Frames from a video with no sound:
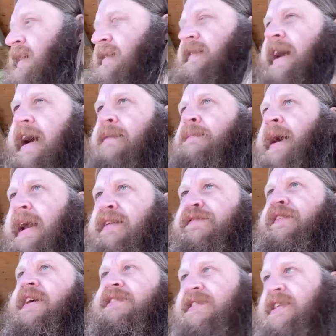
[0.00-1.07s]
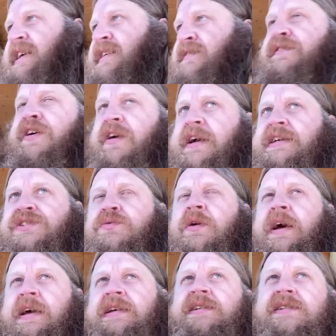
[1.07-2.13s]
that manifesting in various
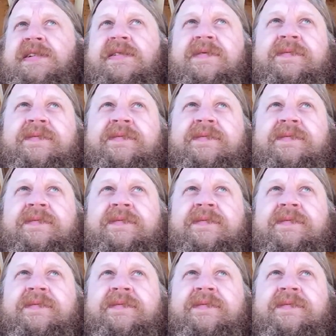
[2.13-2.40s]
ways.